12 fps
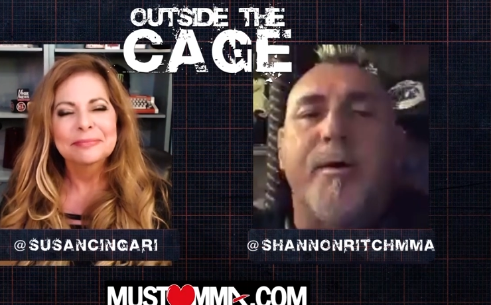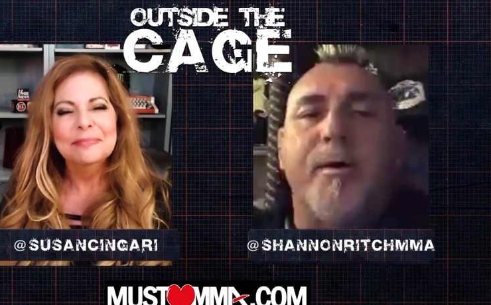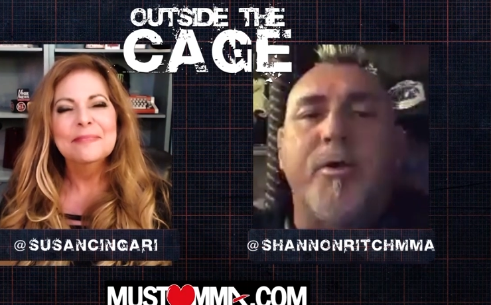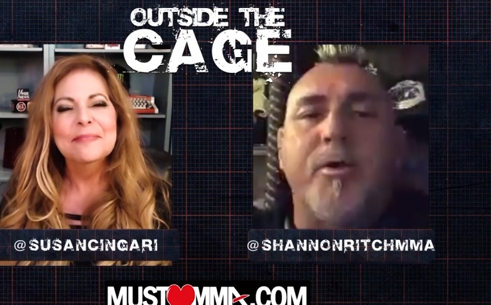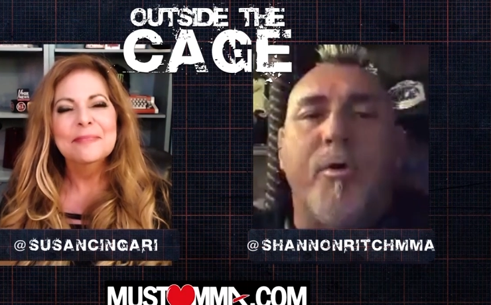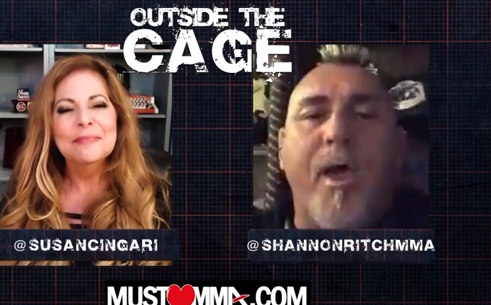
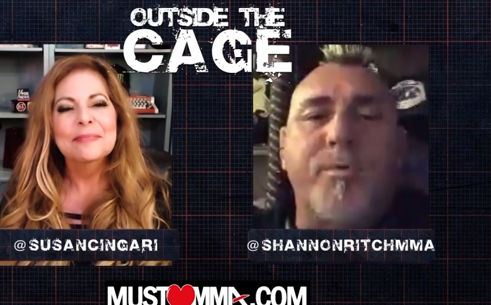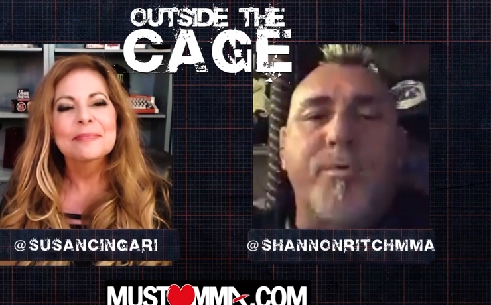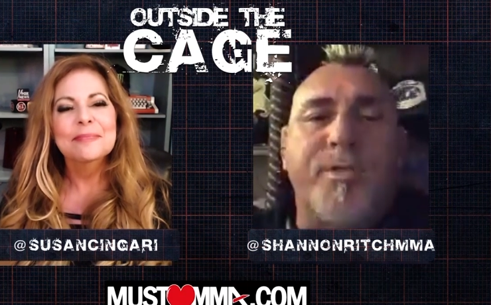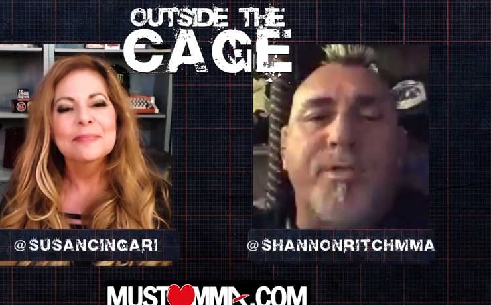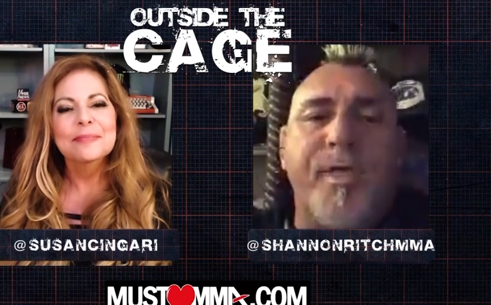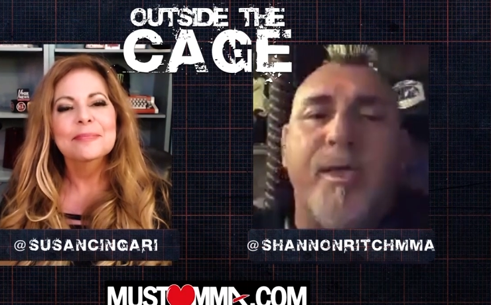Speaker 1: and uh,
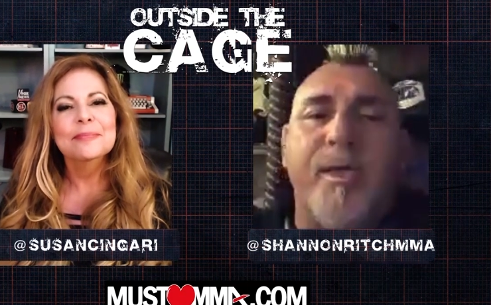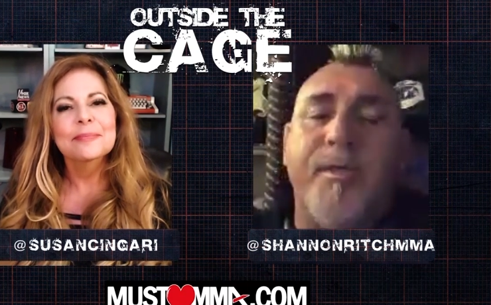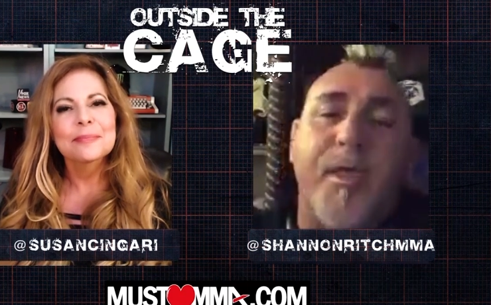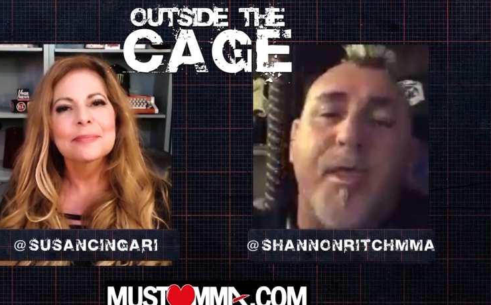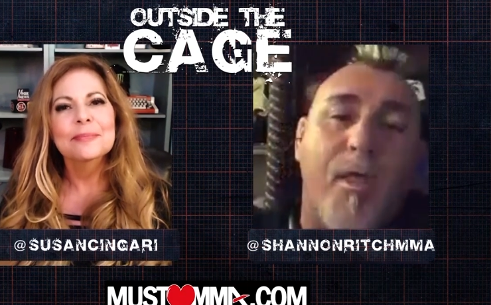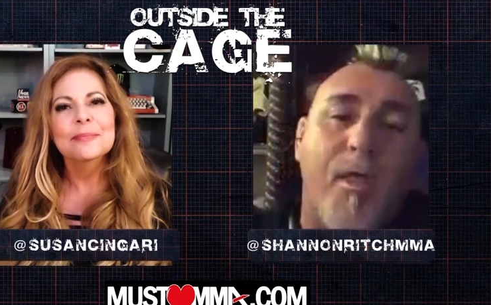you know that was
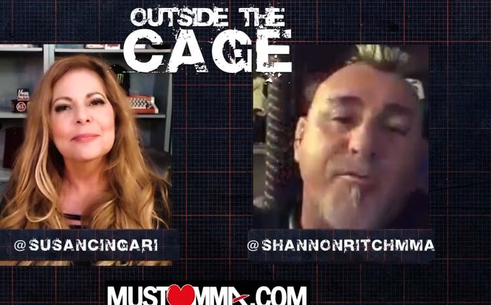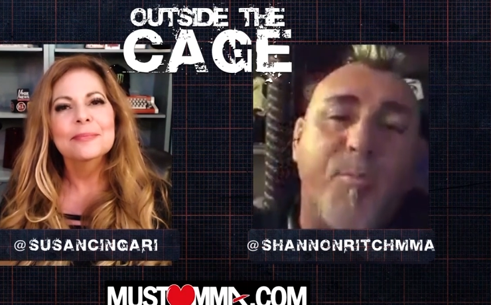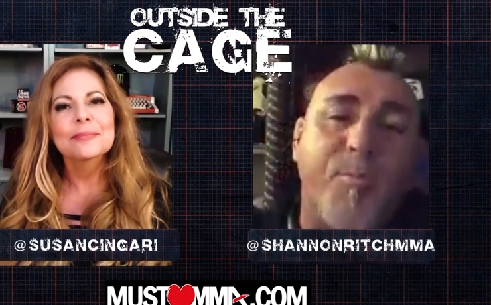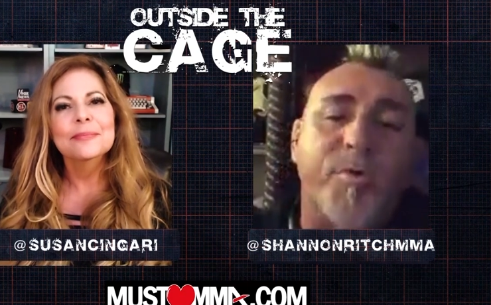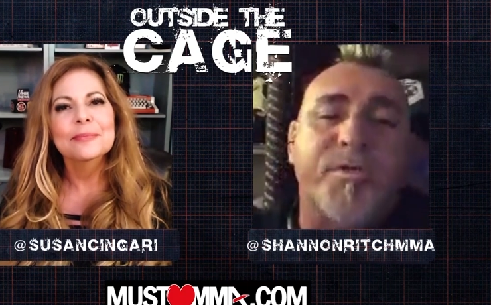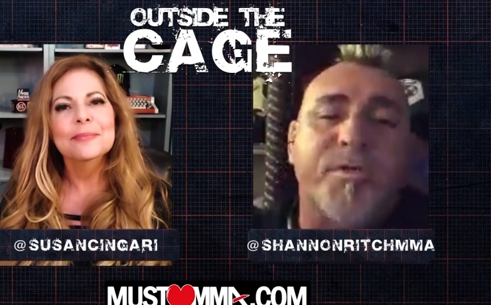the thing. And then
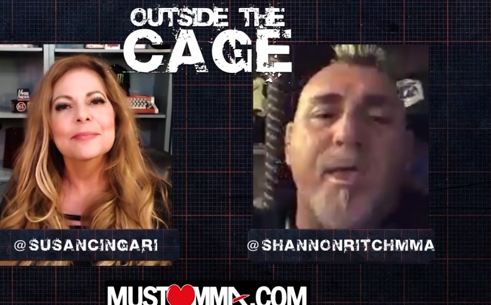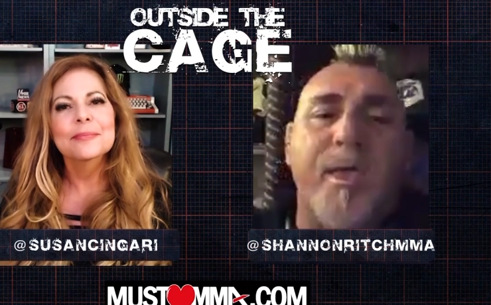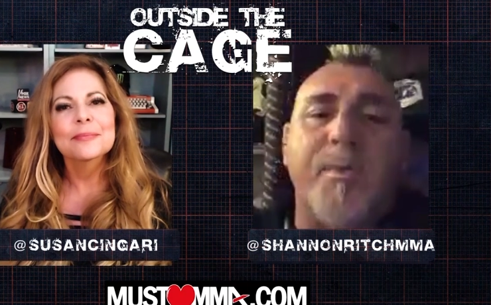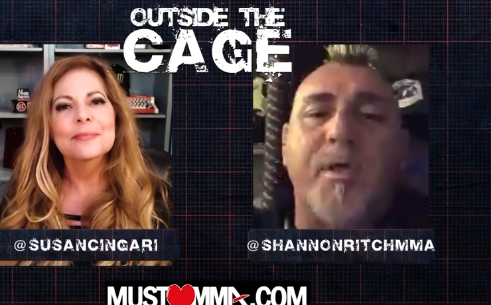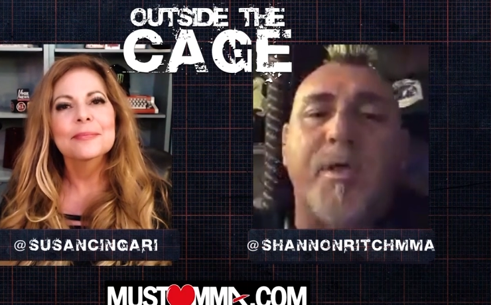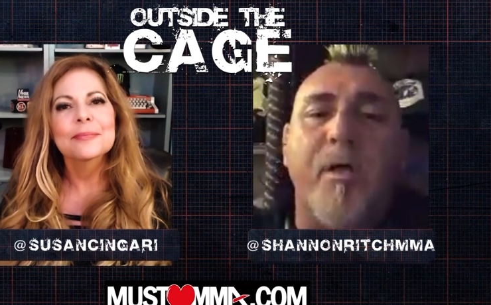the glove
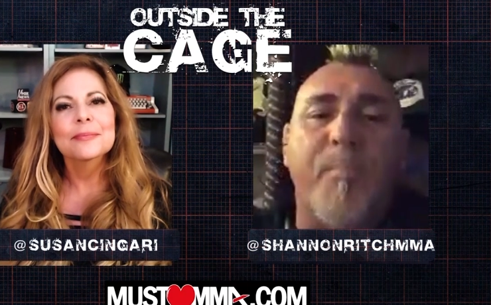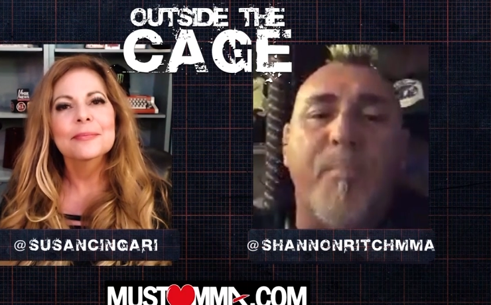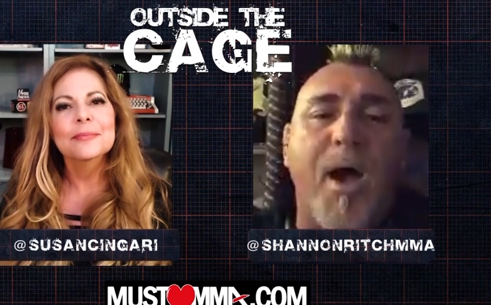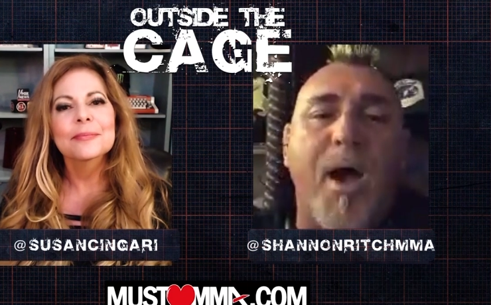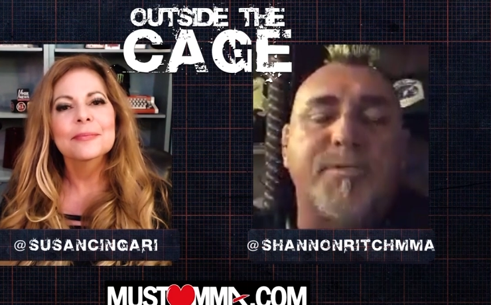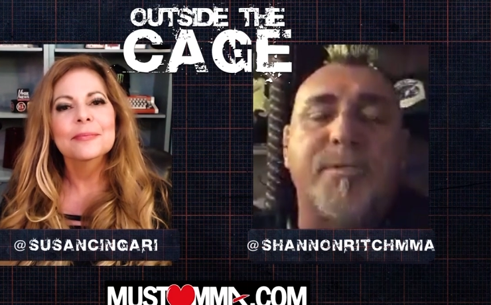sports came
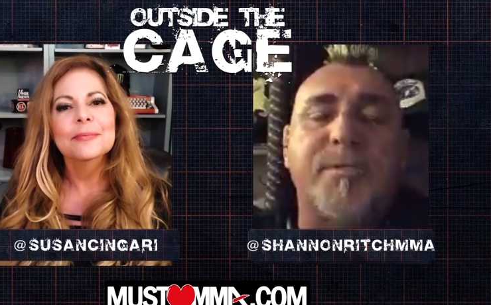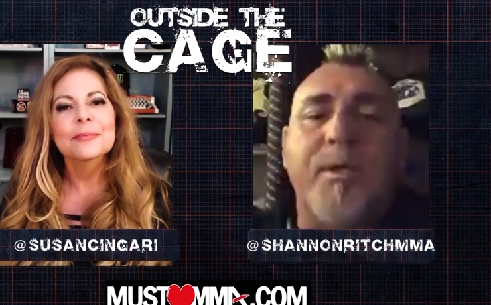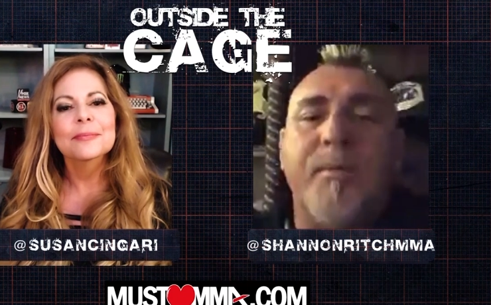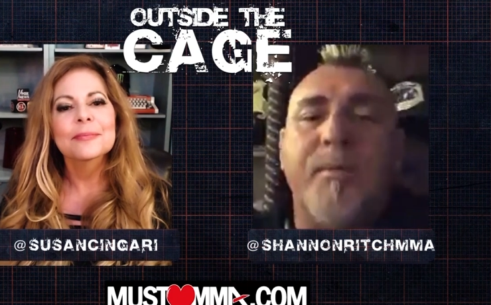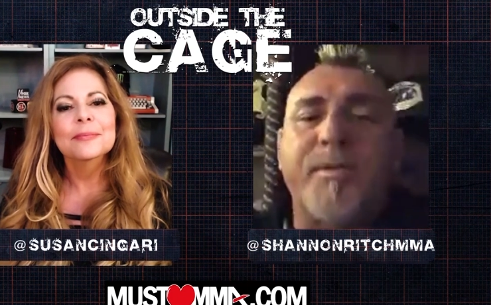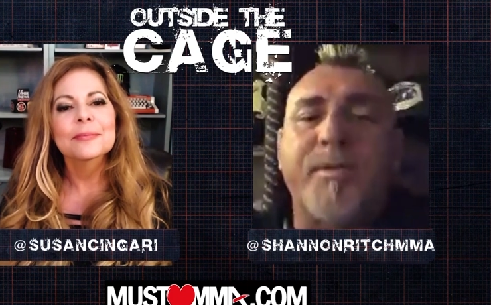in, glove
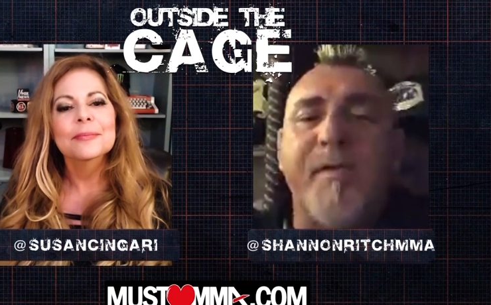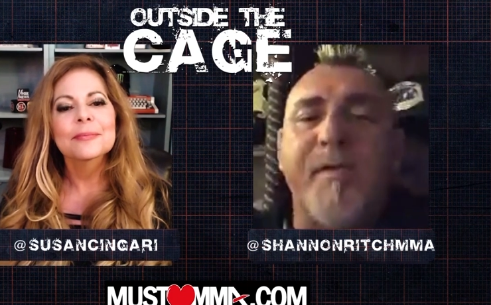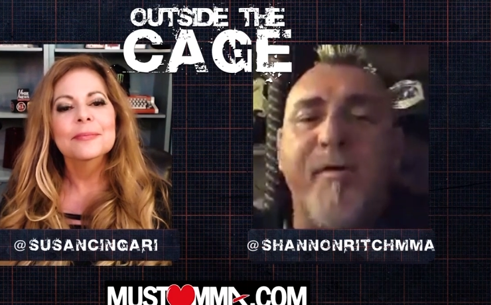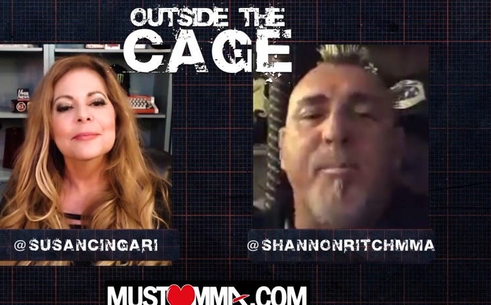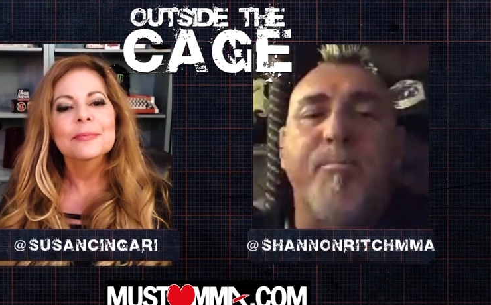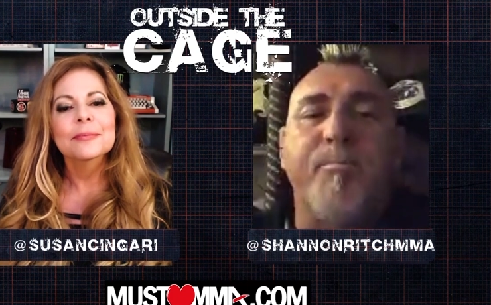boxing, but